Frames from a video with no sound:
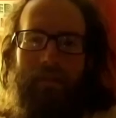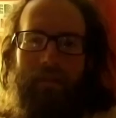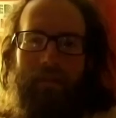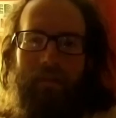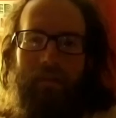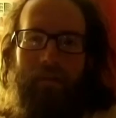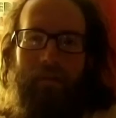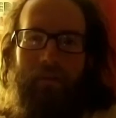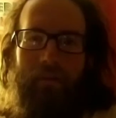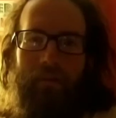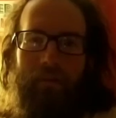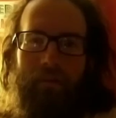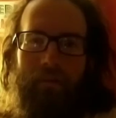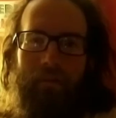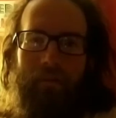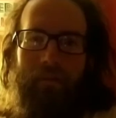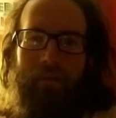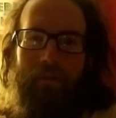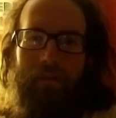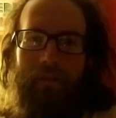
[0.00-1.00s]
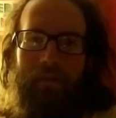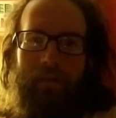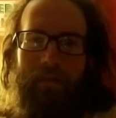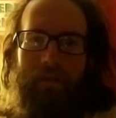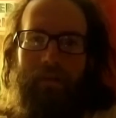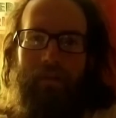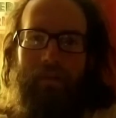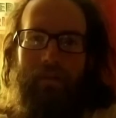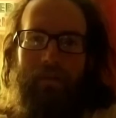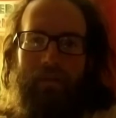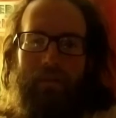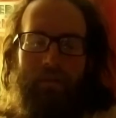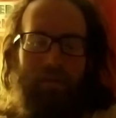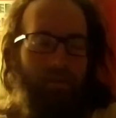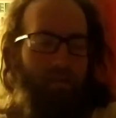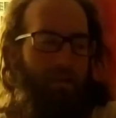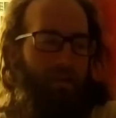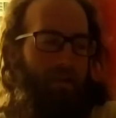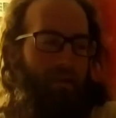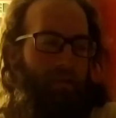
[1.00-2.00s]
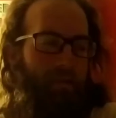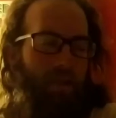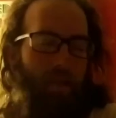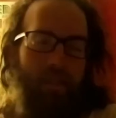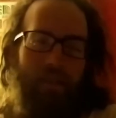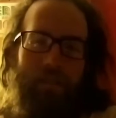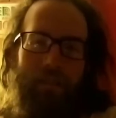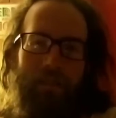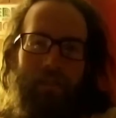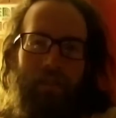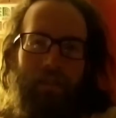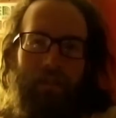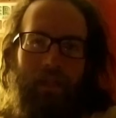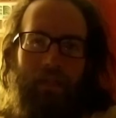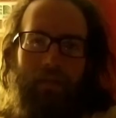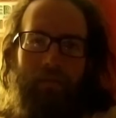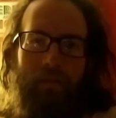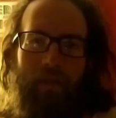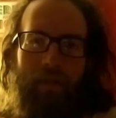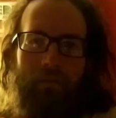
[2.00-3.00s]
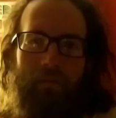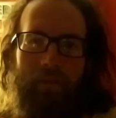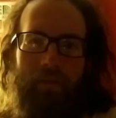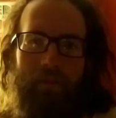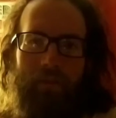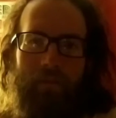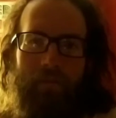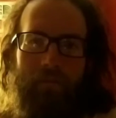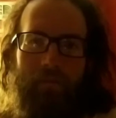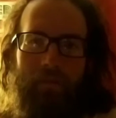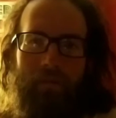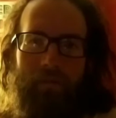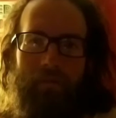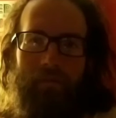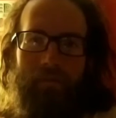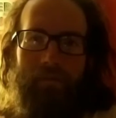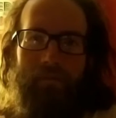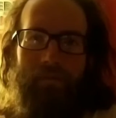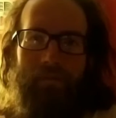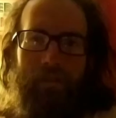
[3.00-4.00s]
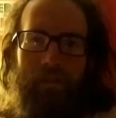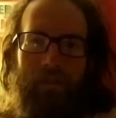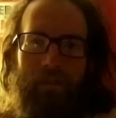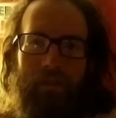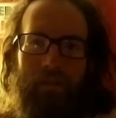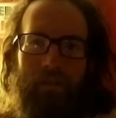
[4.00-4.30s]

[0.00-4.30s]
And so yeah, that's kind of a hefty I